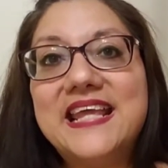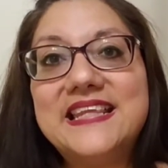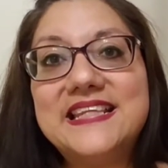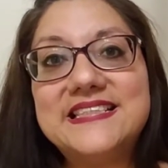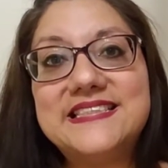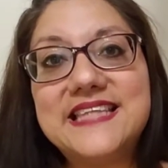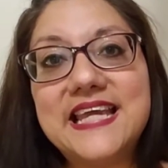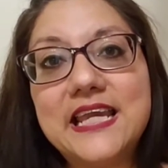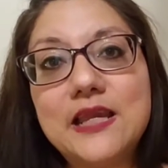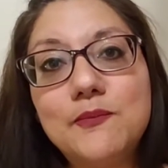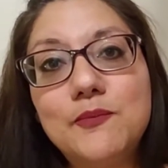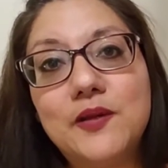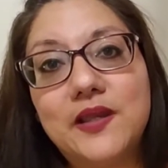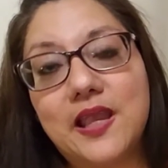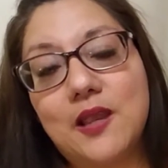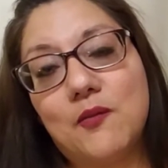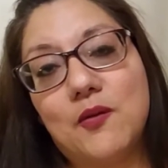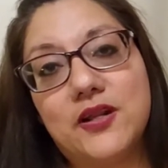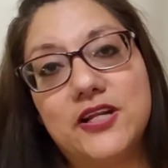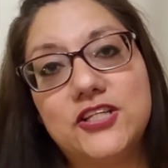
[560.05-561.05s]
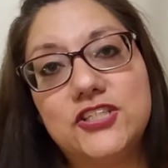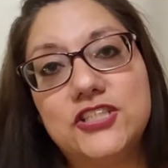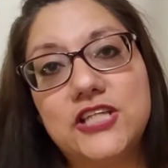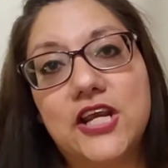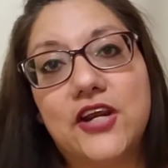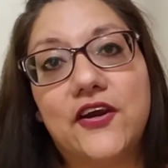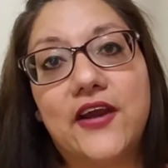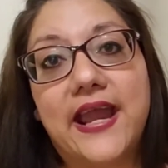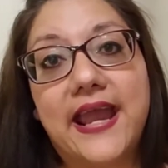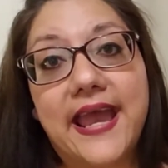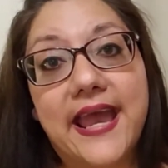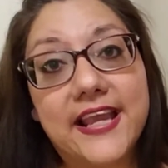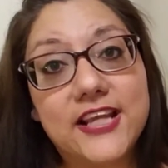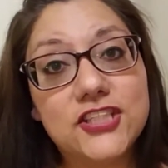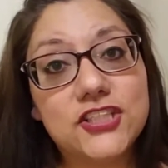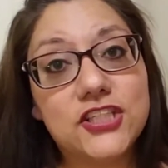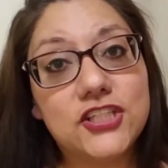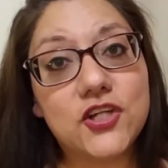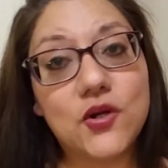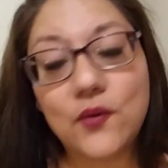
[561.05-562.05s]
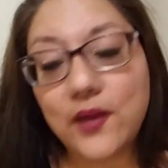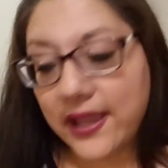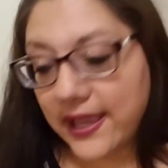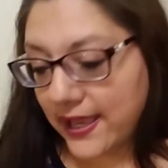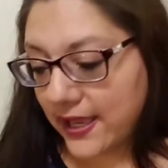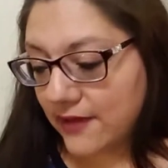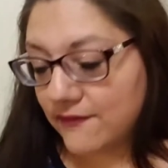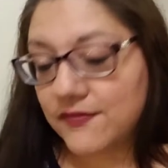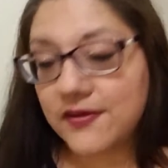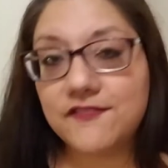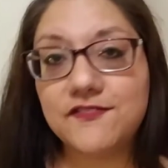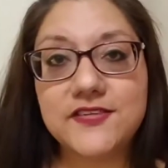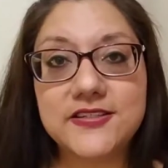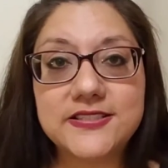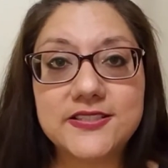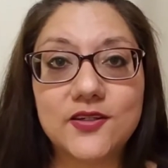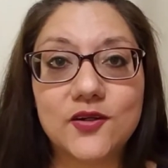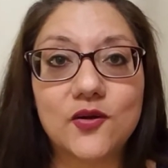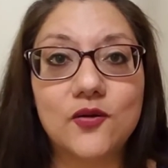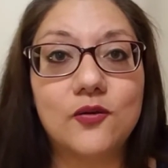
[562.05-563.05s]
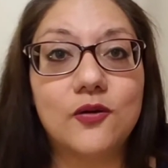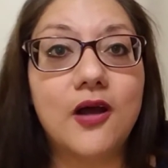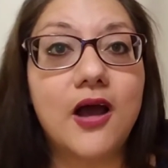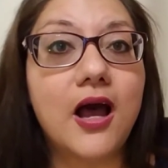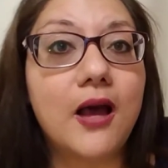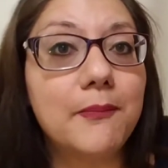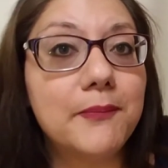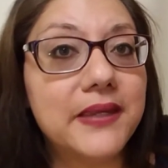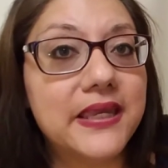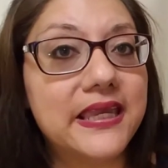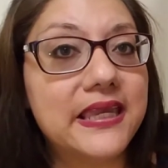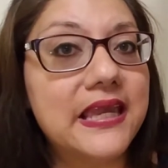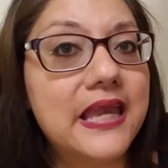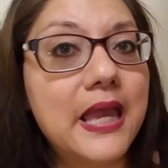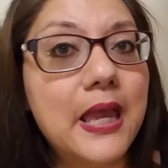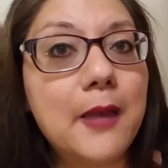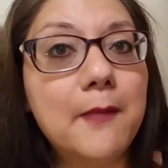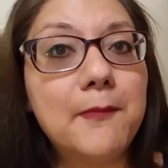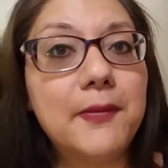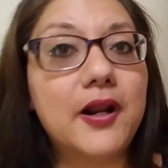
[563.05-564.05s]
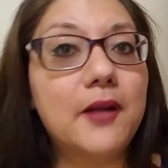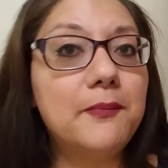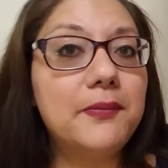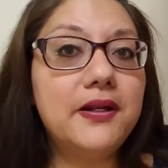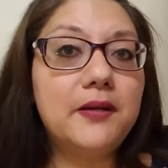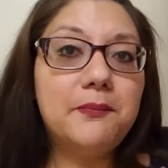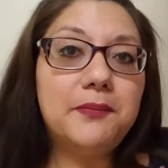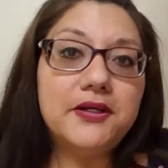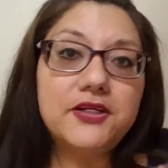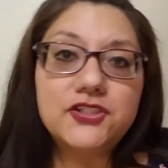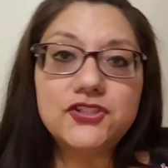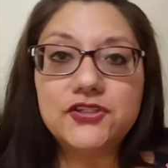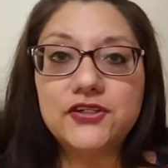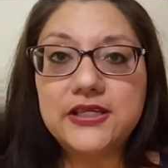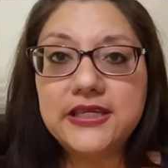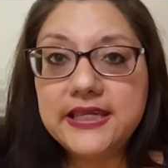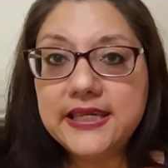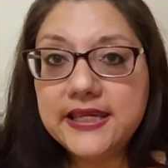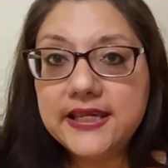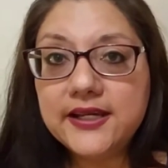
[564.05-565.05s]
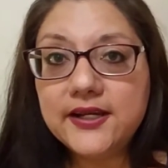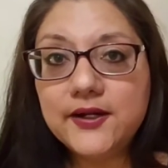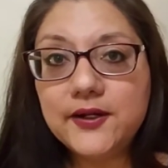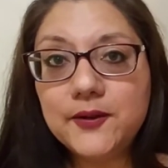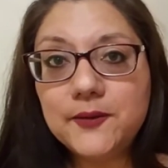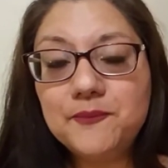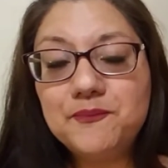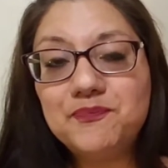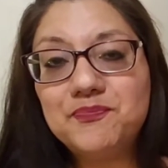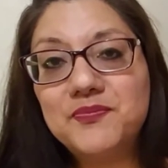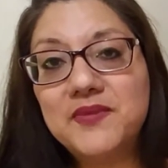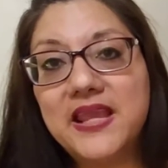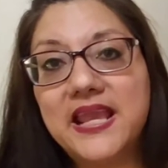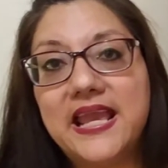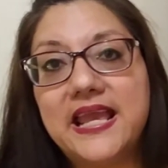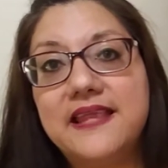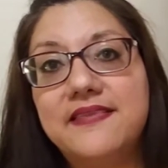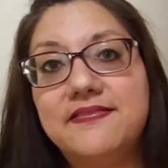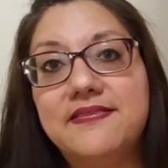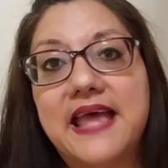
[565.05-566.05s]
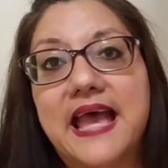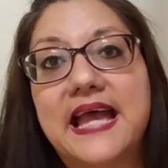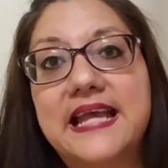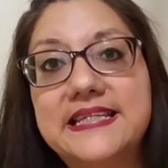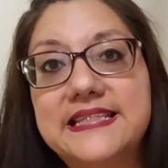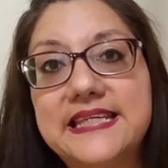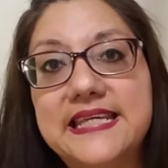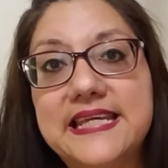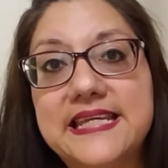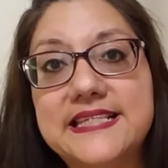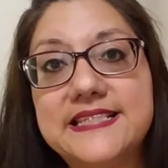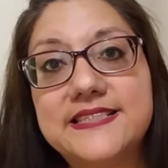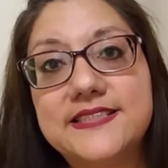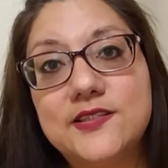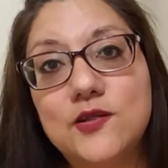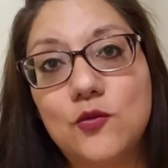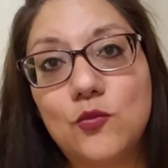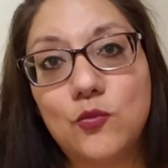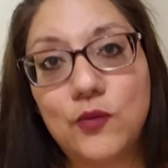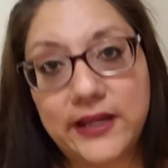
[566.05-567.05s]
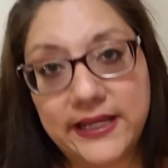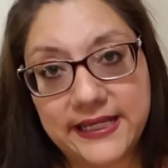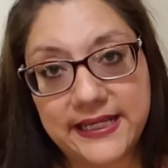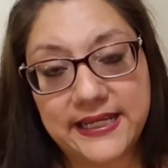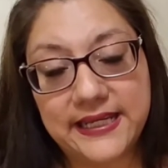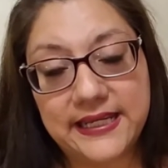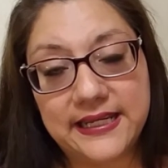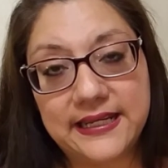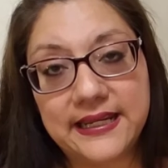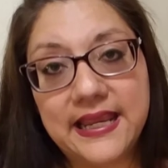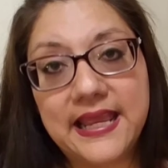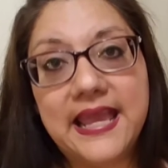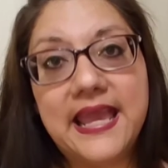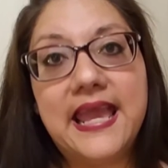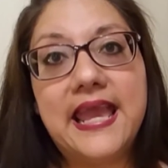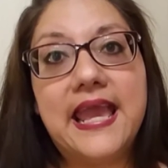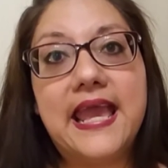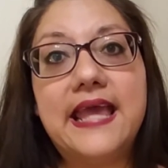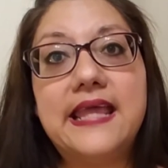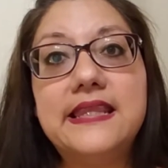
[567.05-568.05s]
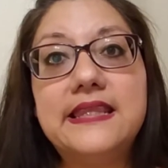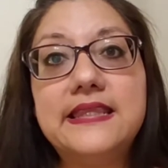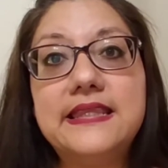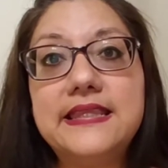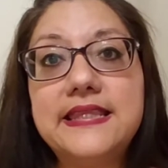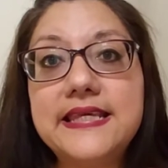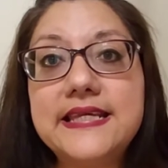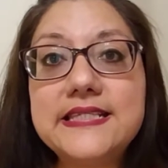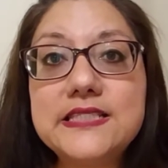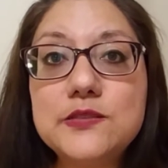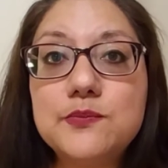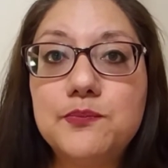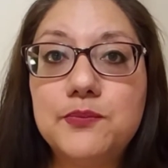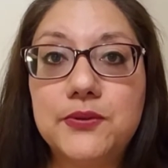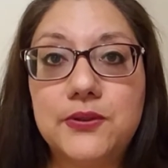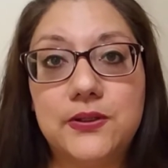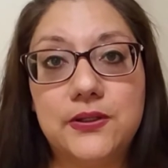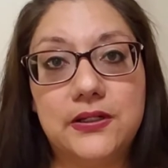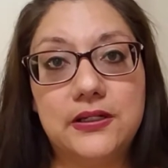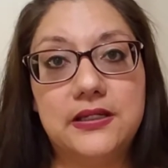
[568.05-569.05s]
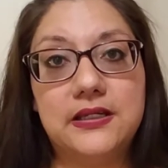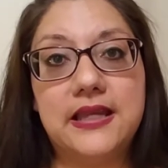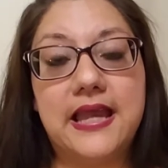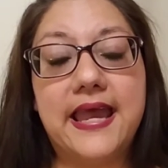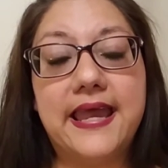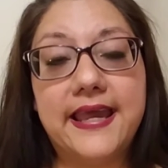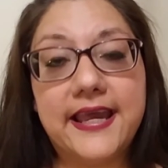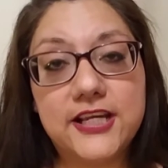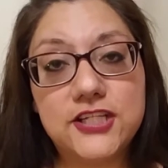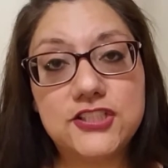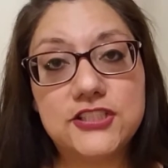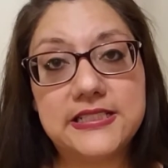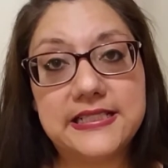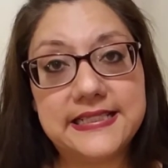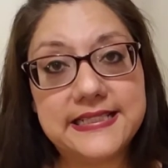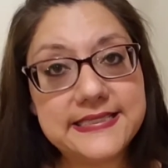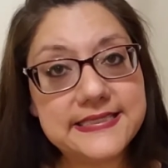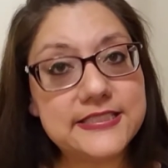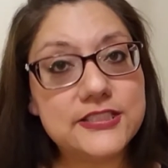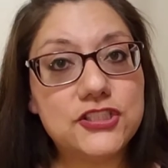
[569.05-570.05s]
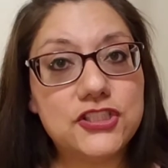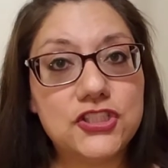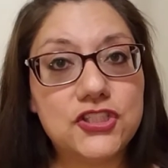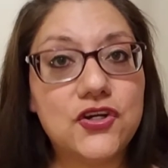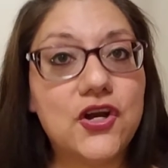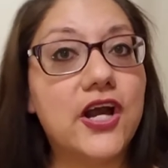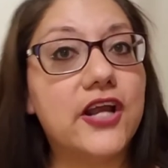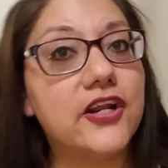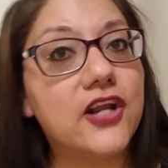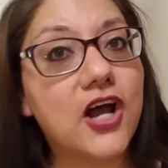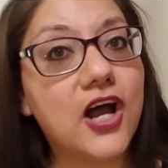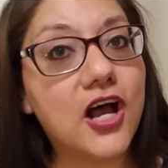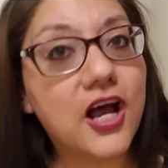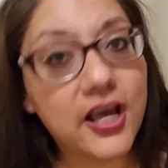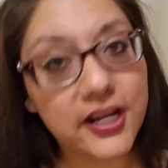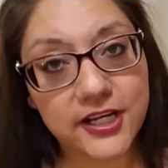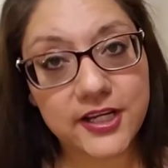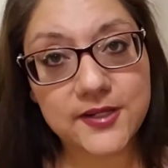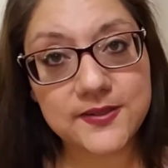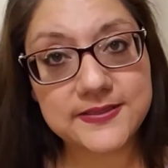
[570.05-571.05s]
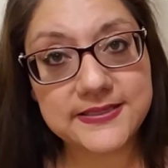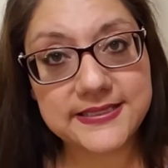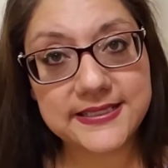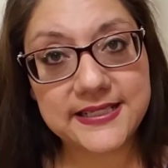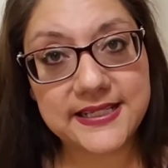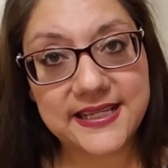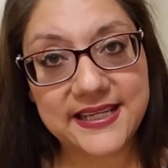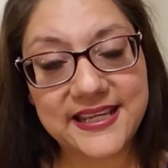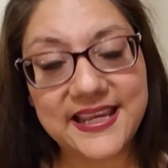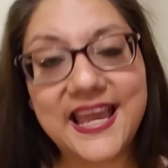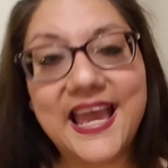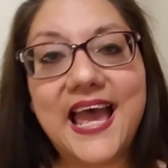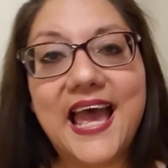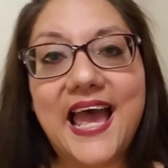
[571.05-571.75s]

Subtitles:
The second book I want to share, I actually don't have a physical copy, but I'll put a picture here, and that is The Waiting. And this book I actually listened to on audio CD.